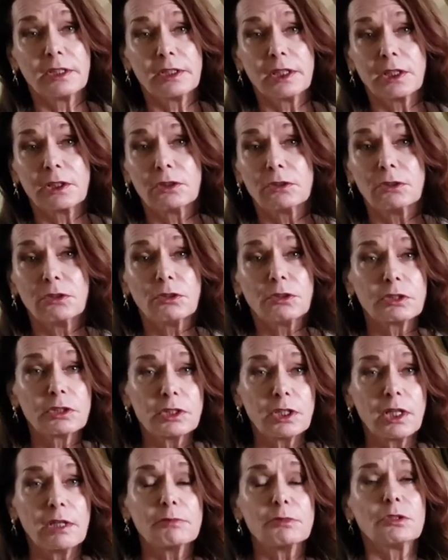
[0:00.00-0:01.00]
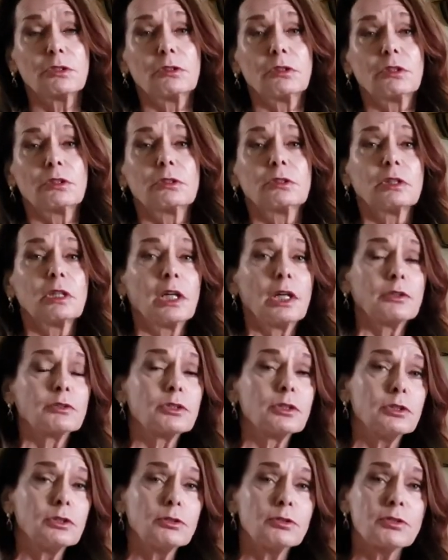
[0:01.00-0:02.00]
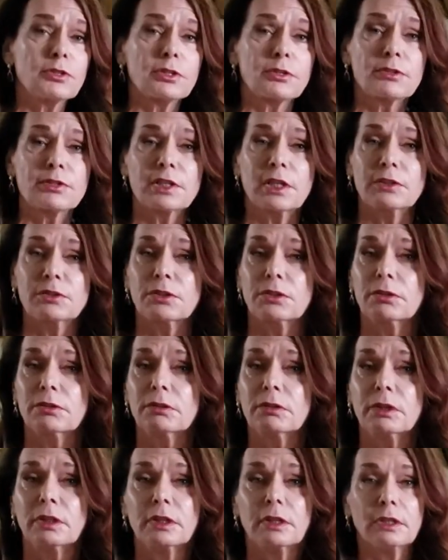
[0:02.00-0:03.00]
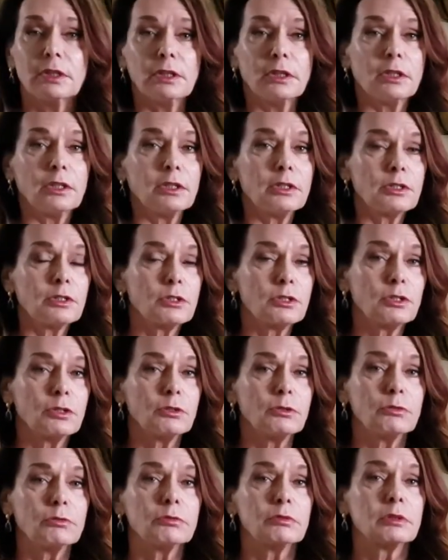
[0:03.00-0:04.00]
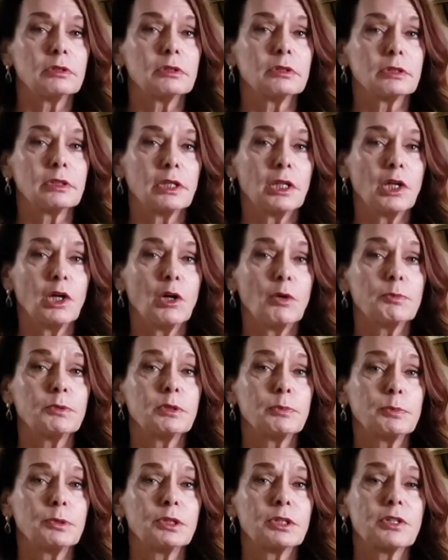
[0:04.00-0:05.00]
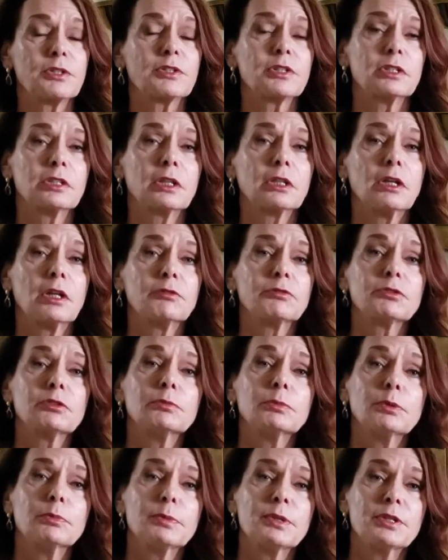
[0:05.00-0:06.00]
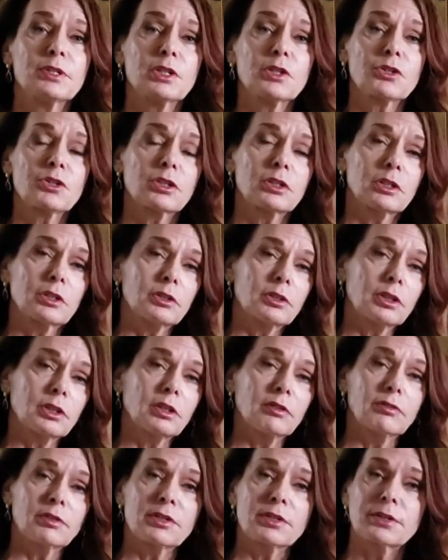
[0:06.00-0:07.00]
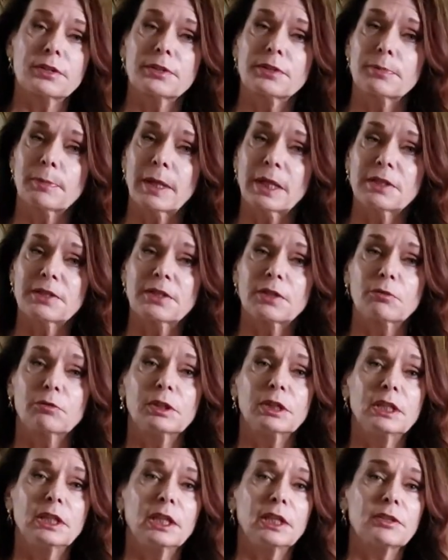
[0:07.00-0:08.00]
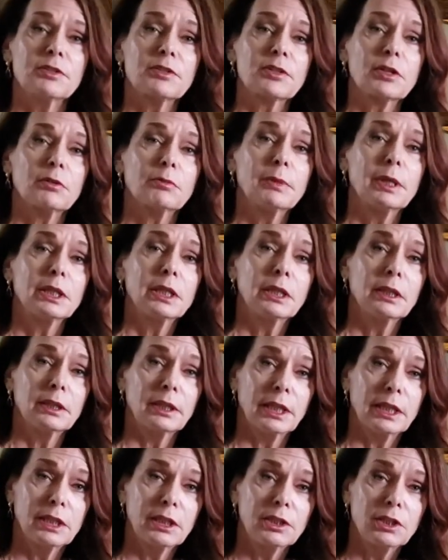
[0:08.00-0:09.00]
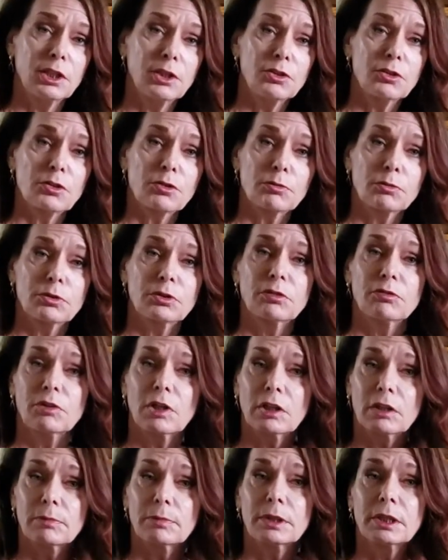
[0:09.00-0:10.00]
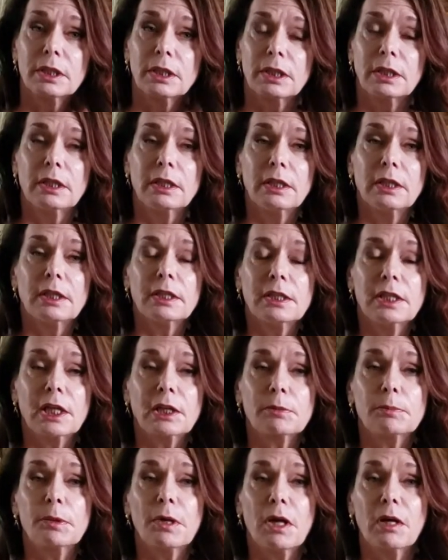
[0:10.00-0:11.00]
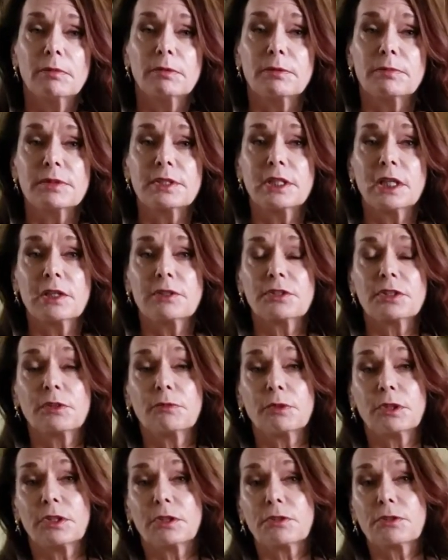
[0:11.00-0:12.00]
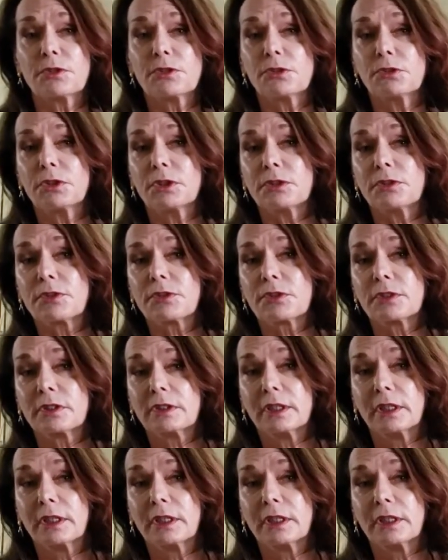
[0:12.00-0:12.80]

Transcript: take a long time to learn how to use their center to help to put us in a comfortable position and to give us the space that we need. So many lady teachers will develop neck problems dancing with their students.